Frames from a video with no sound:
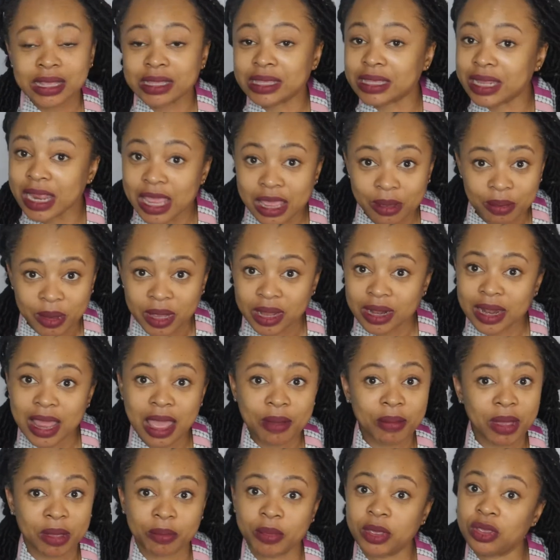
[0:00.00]
sleep.
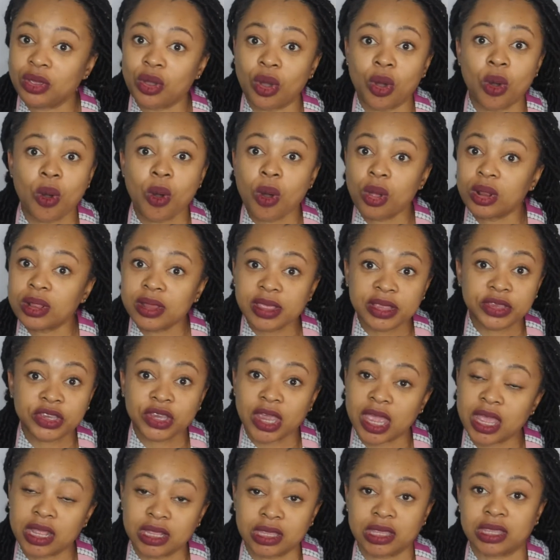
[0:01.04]
That might be your only
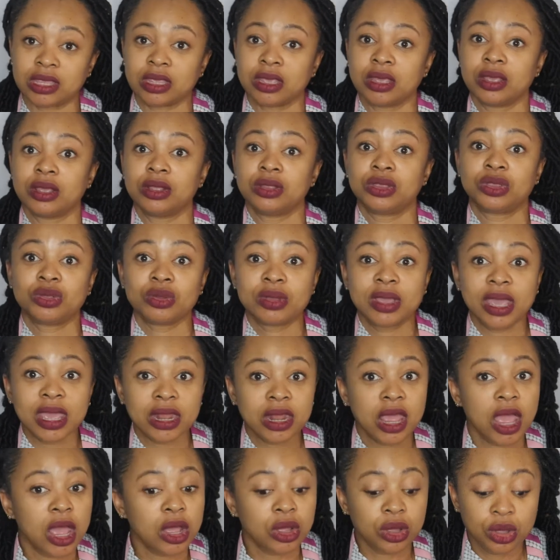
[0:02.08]
chance to
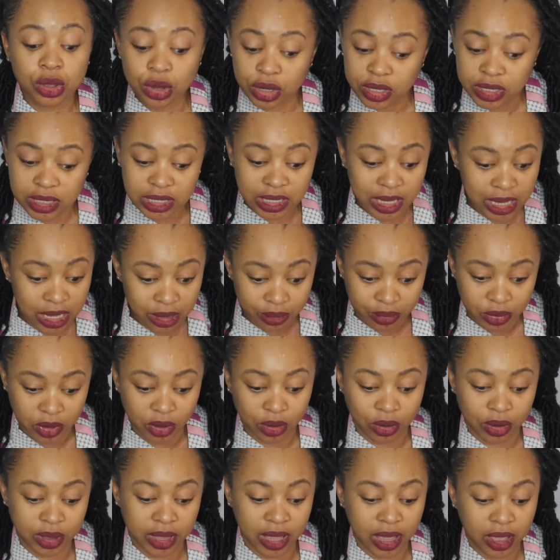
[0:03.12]
get good sleep,
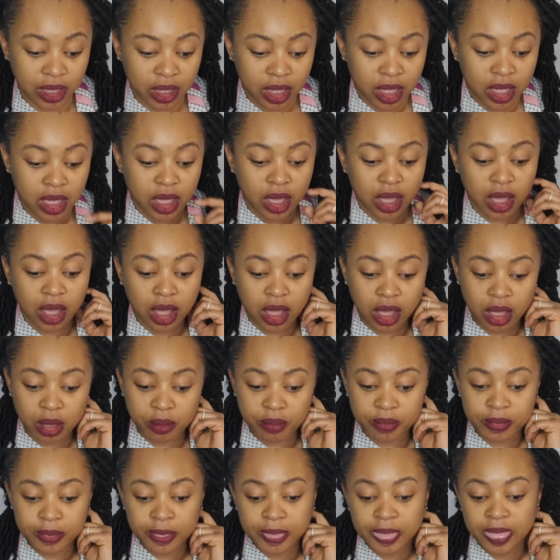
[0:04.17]
okay?
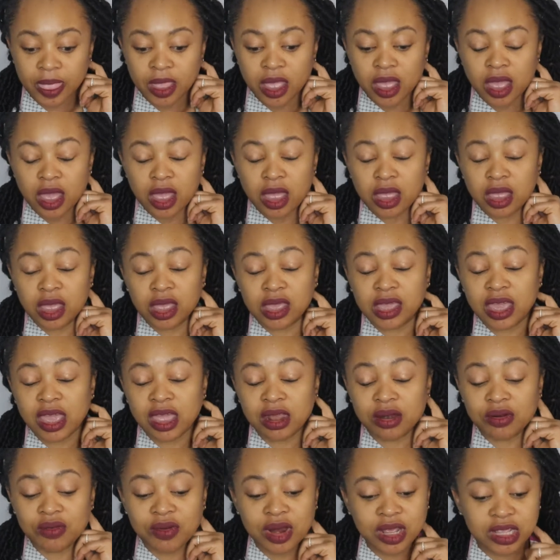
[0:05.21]

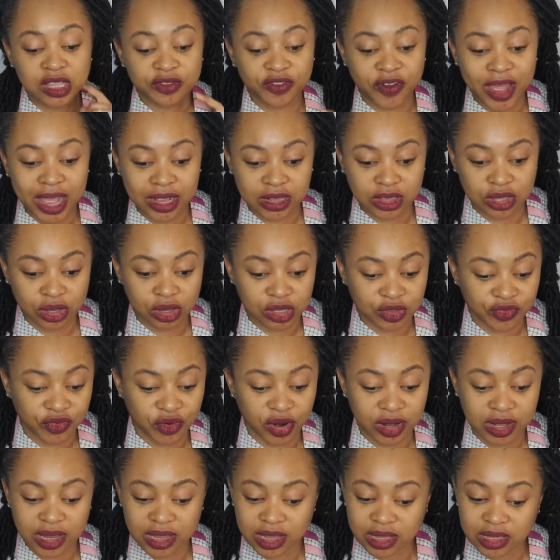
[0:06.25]
Again, risk factors
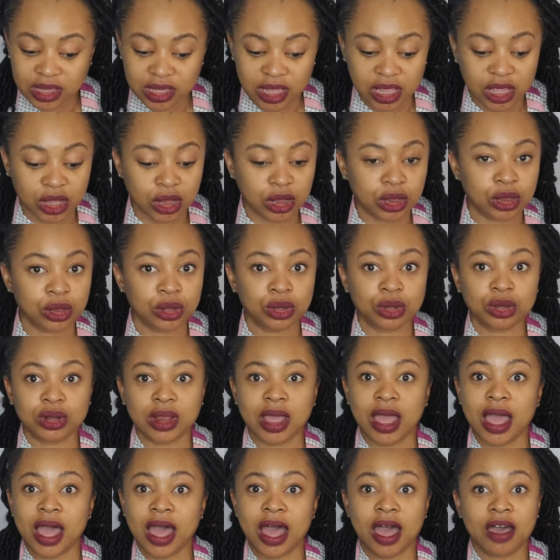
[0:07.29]
for this
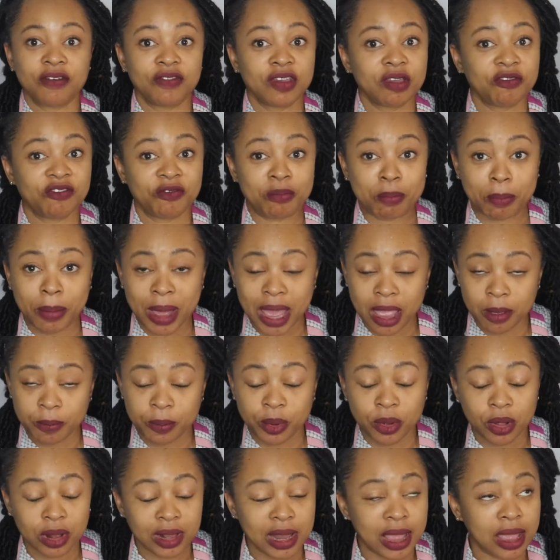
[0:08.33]
include having
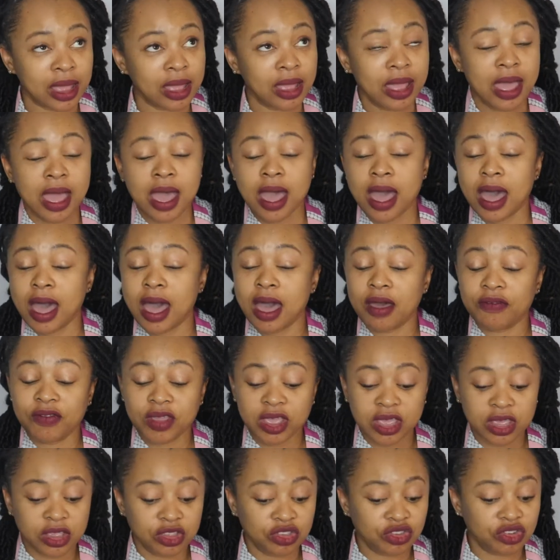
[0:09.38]
bipolar,
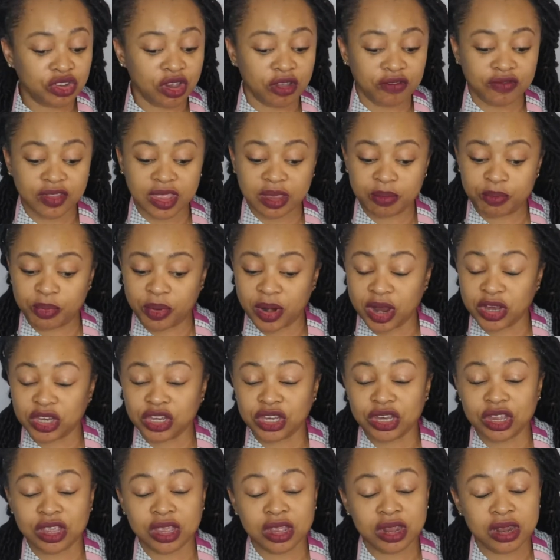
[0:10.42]
having history of
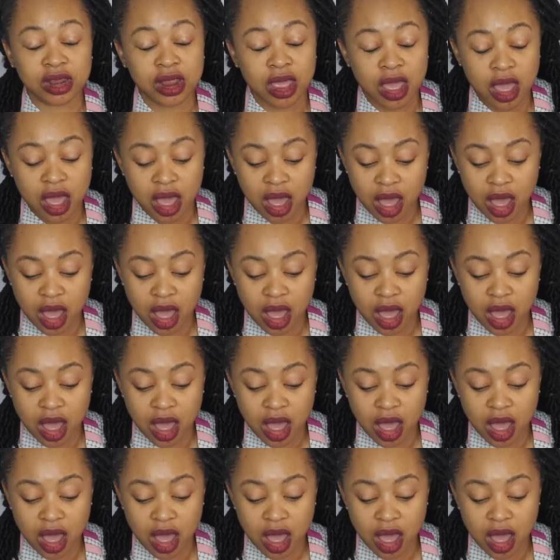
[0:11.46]
depression,